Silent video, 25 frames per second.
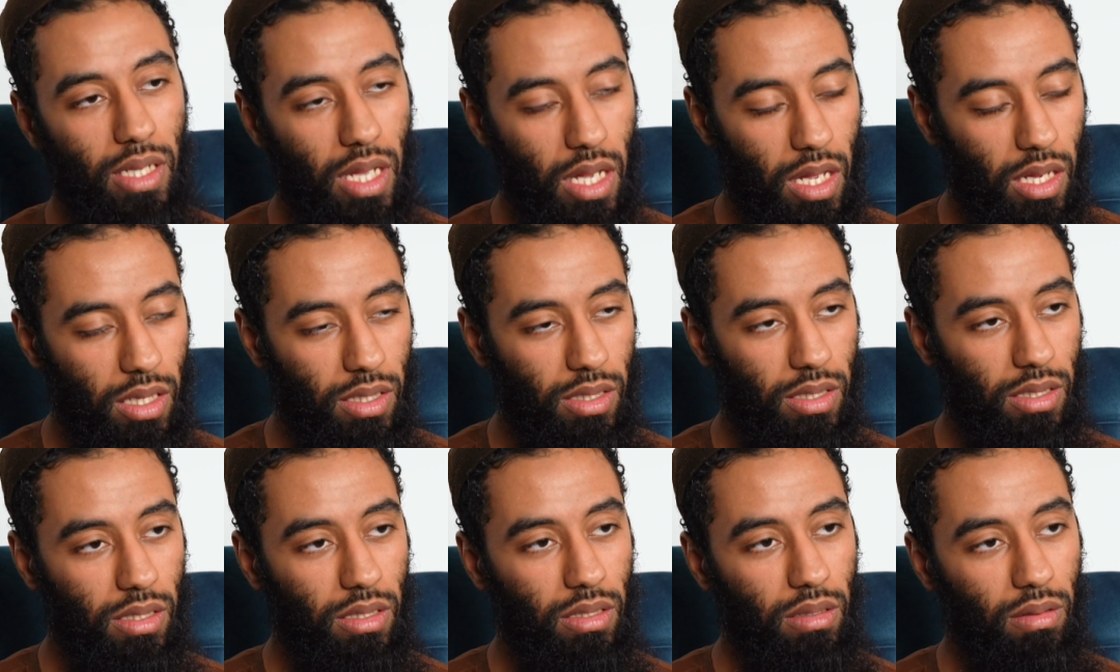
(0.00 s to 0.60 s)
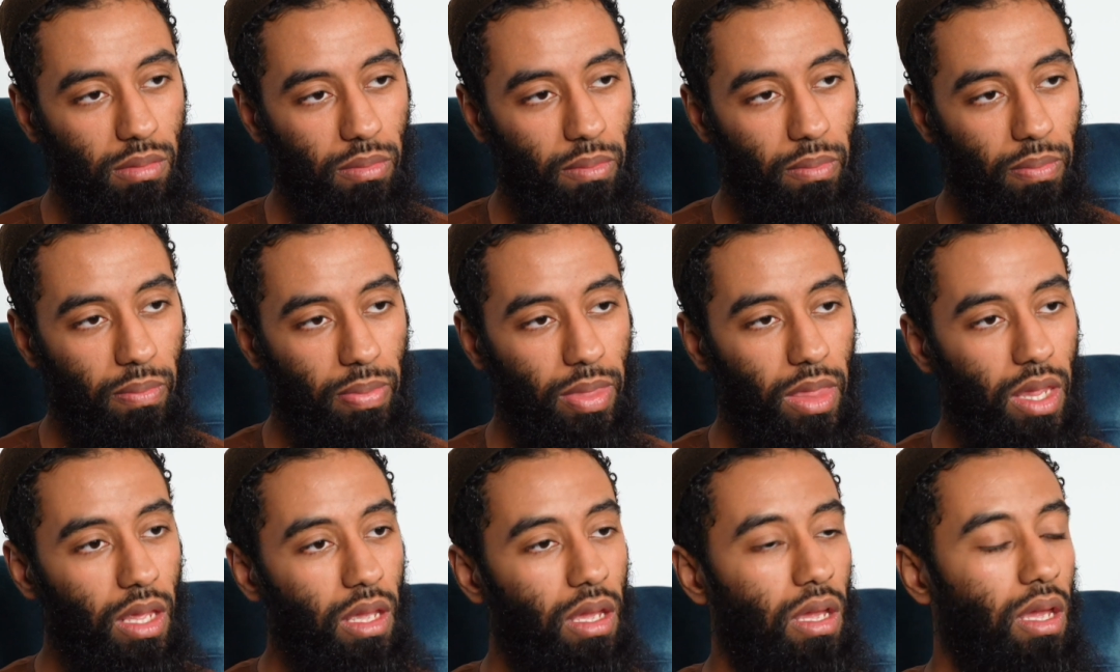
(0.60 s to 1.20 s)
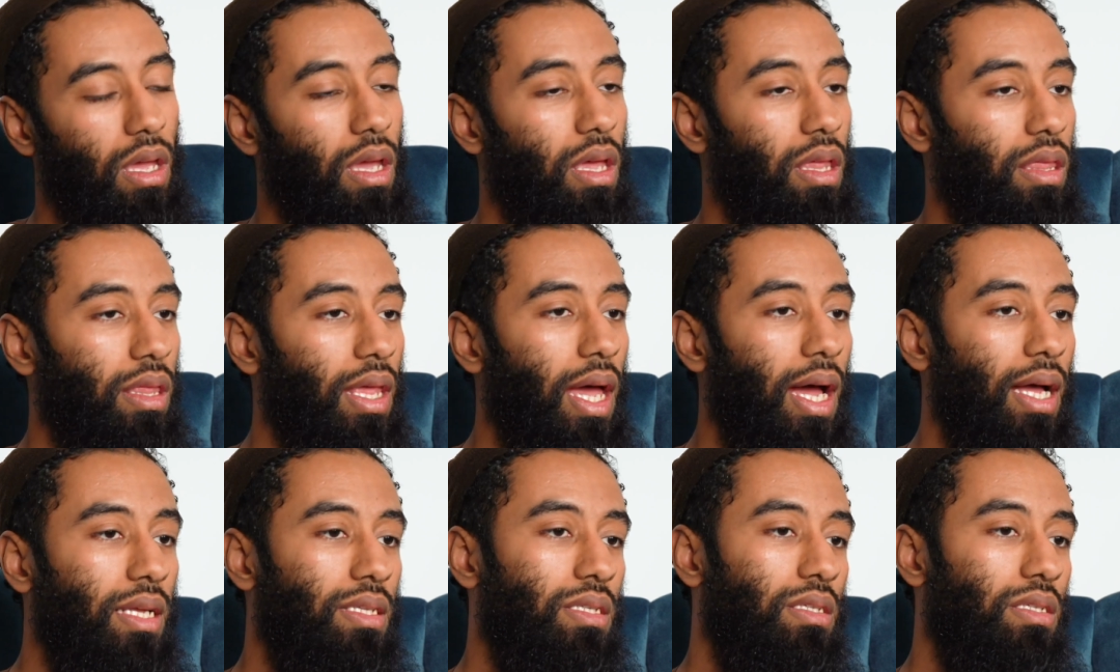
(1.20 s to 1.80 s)
is
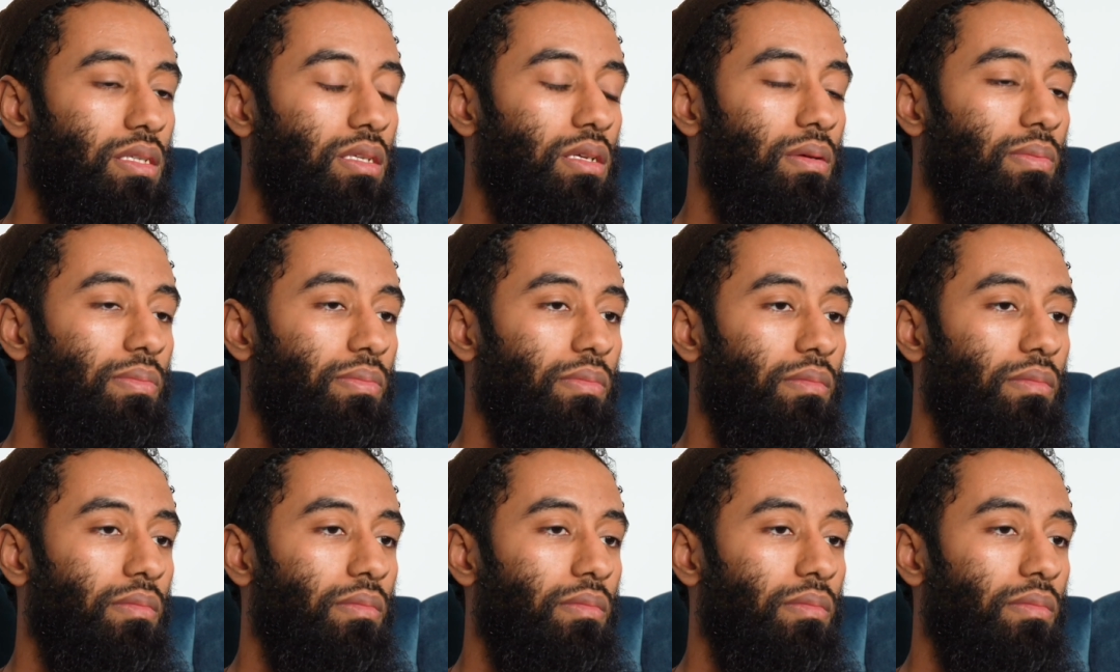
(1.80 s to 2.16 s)
that